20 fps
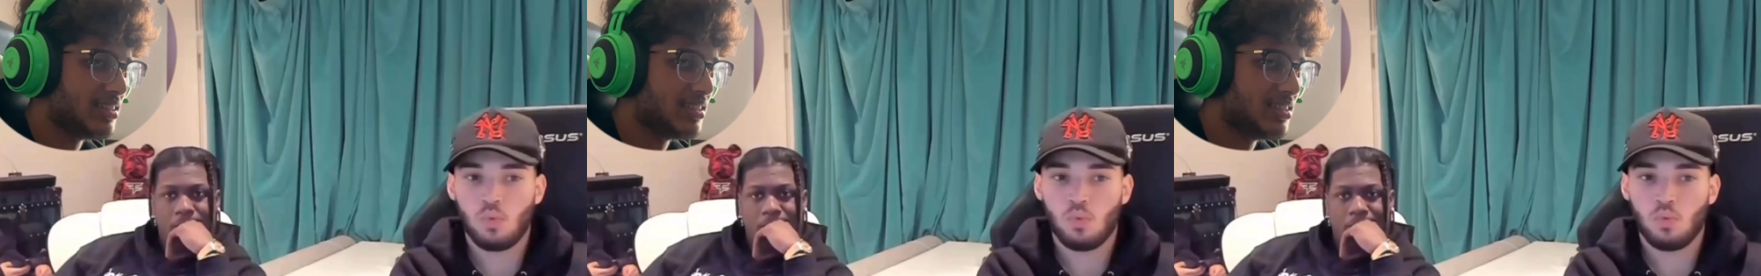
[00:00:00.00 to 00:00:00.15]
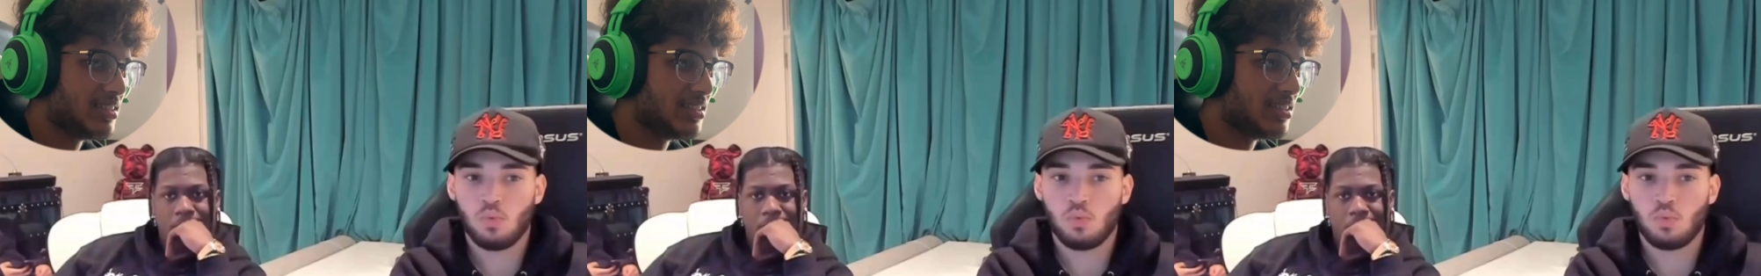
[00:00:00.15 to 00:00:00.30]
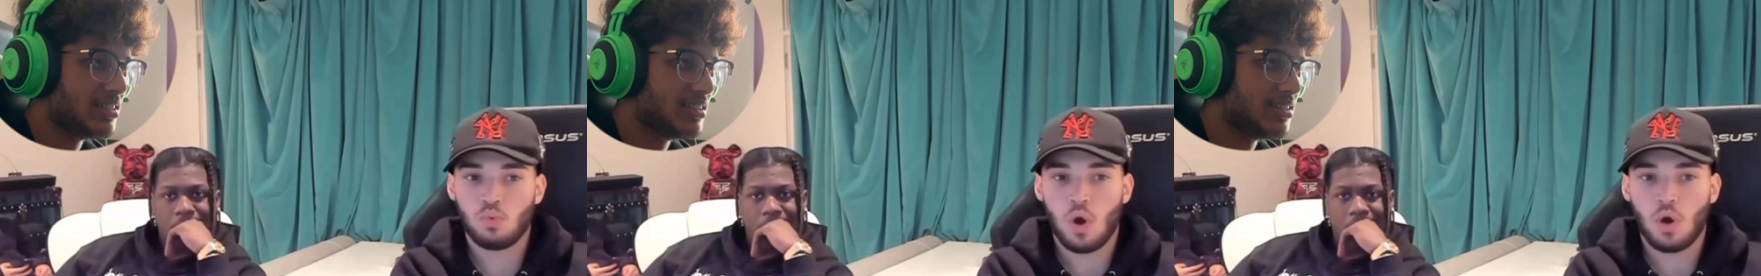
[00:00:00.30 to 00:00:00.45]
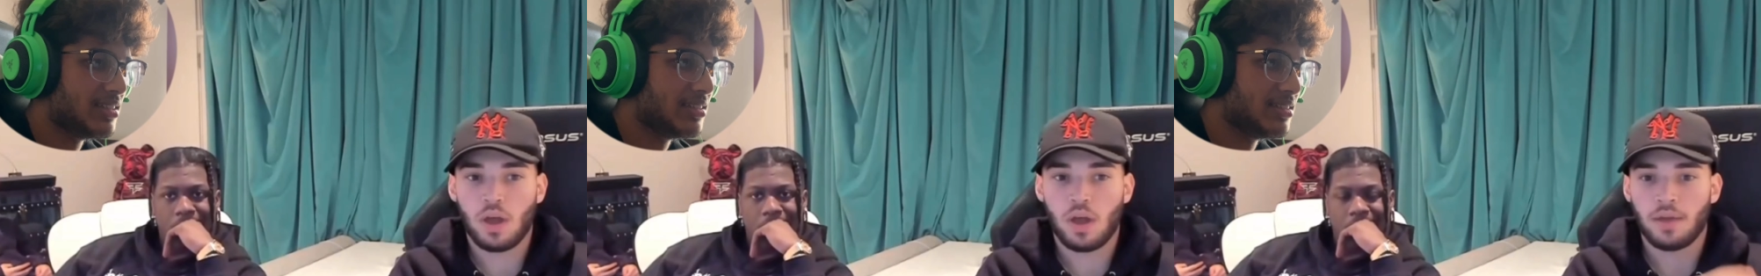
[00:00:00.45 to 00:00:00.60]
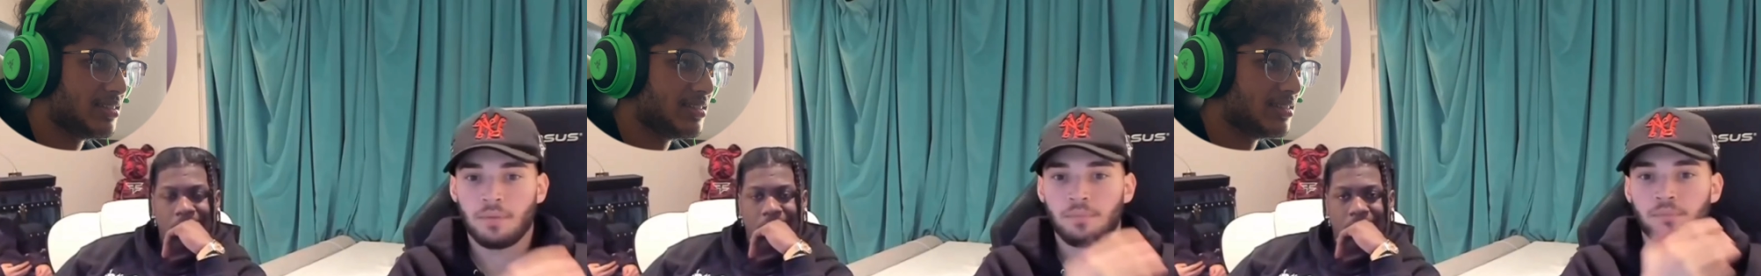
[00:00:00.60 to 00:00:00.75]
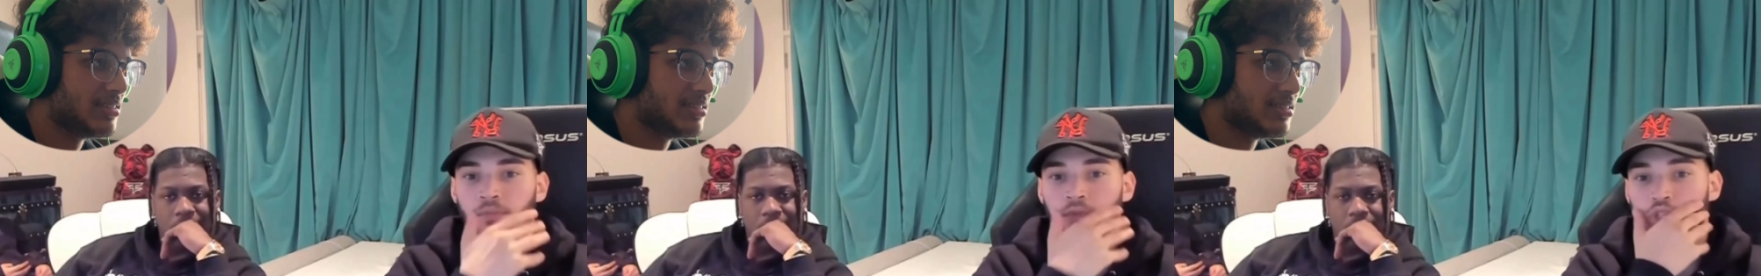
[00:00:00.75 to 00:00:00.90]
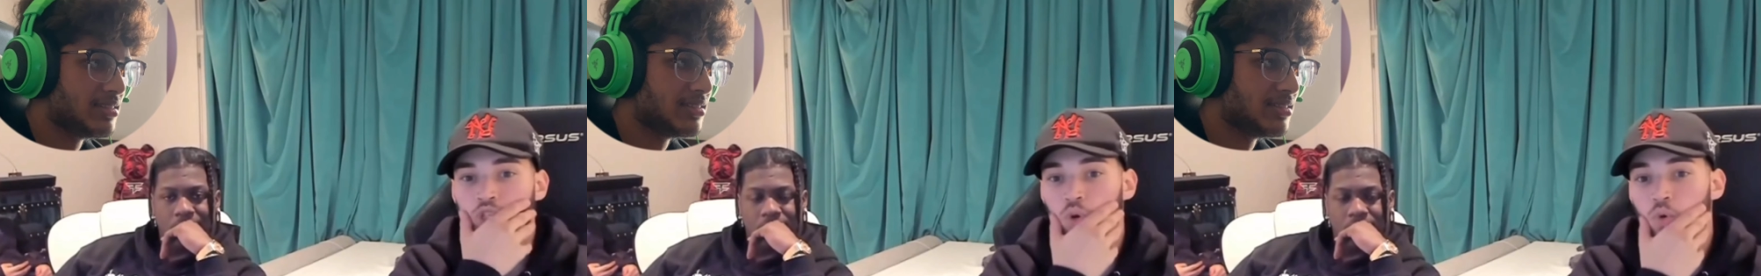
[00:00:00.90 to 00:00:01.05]
Speaker 1: Okay,
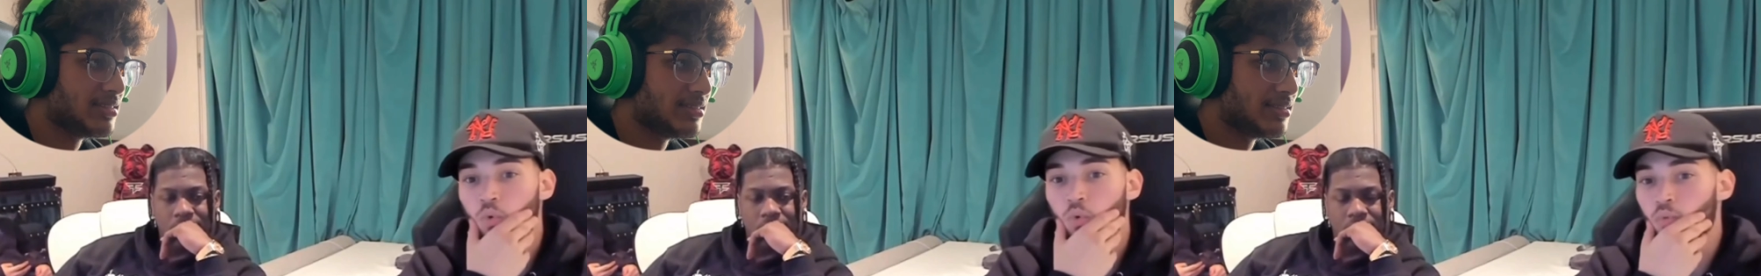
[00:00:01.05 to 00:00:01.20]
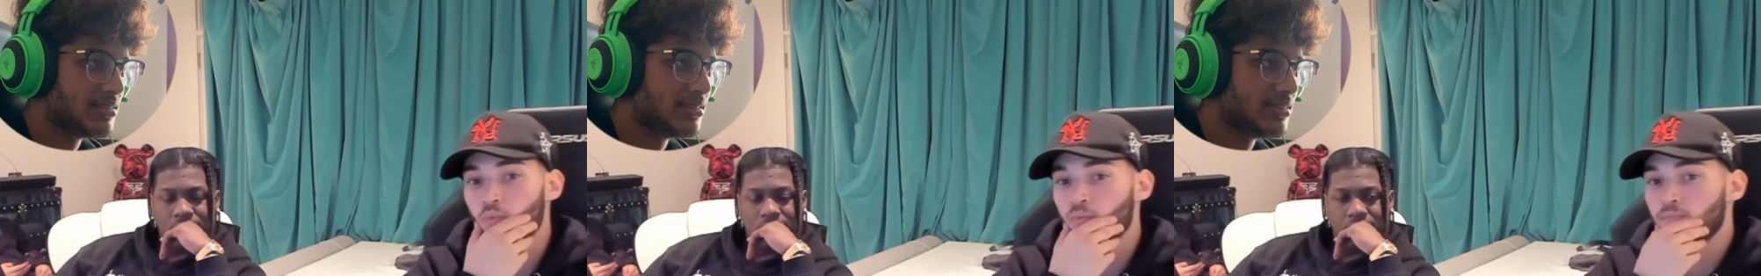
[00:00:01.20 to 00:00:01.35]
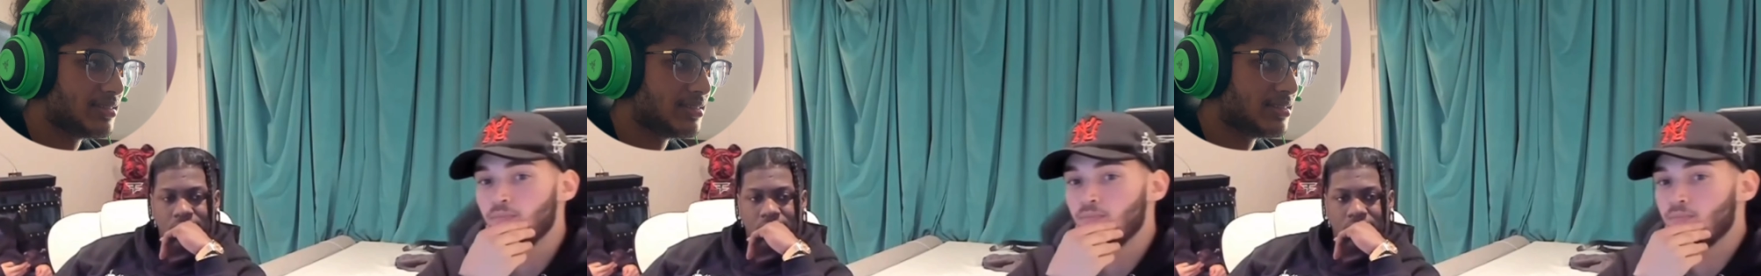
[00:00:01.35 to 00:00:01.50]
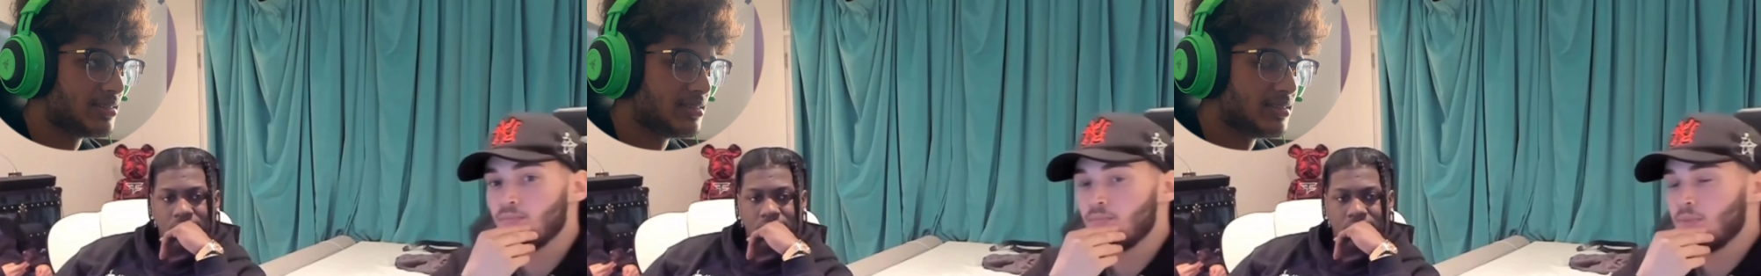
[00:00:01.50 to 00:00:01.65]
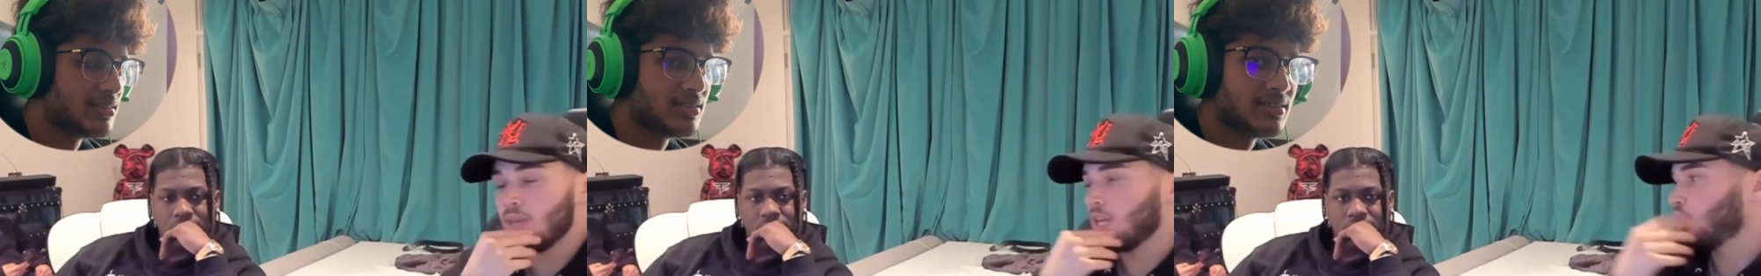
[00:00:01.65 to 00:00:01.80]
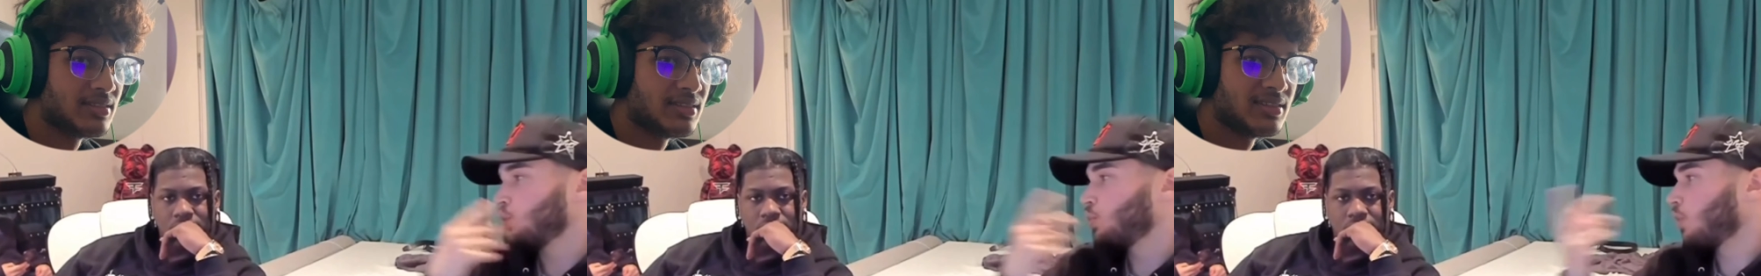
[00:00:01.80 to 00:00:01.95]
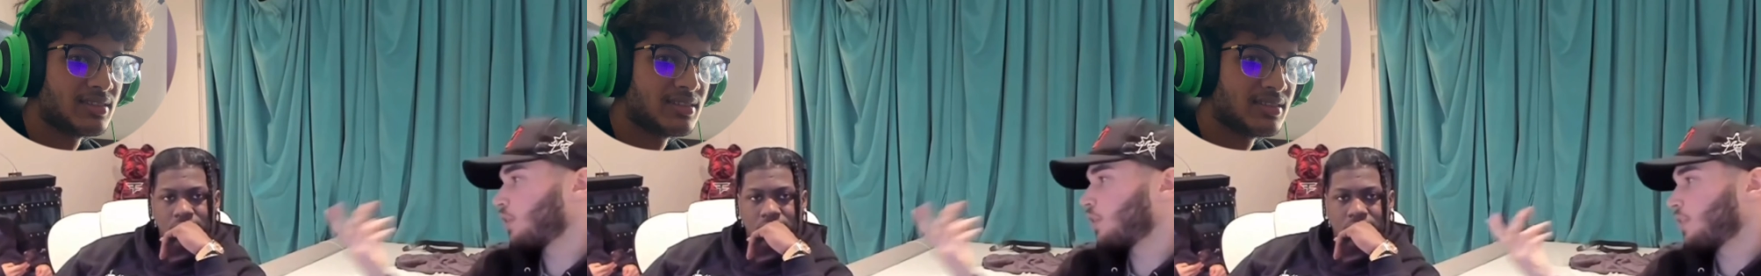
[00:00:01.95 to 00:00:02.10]
so me and you are
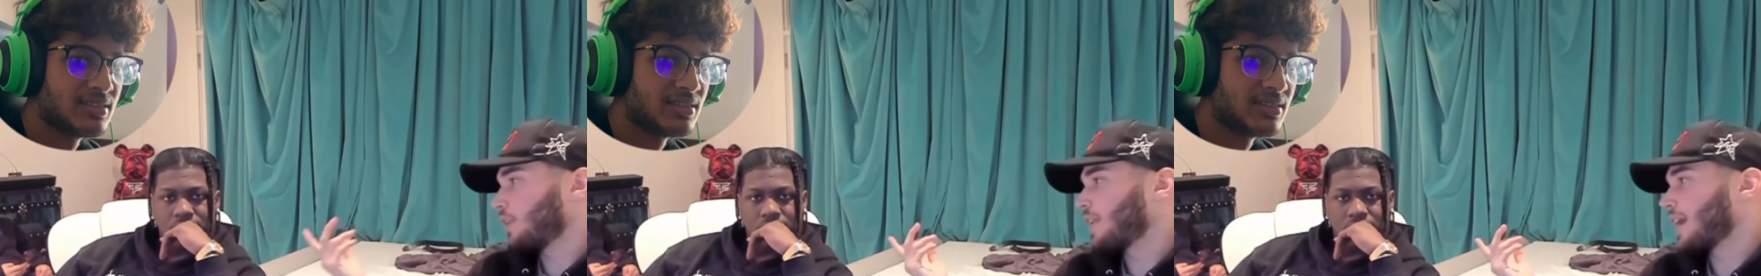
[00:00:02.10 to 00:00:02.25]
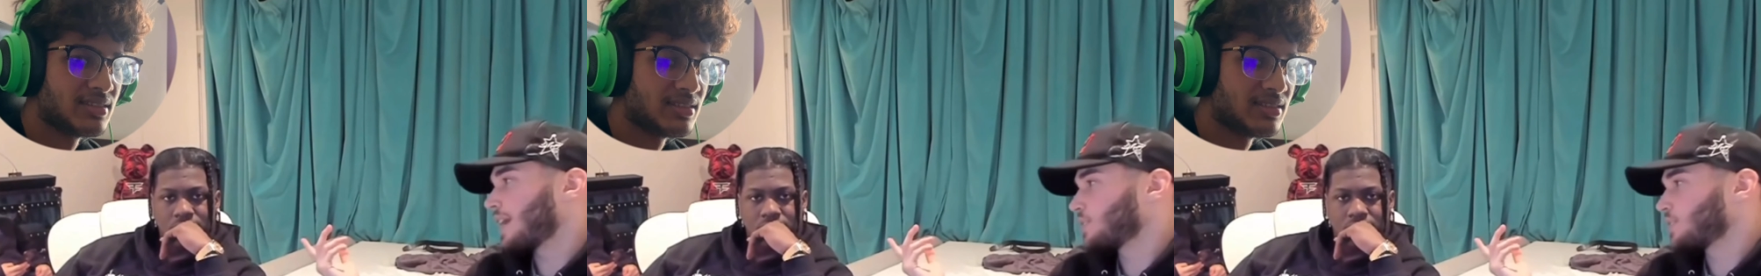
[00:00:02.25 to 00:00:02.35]
in the desert,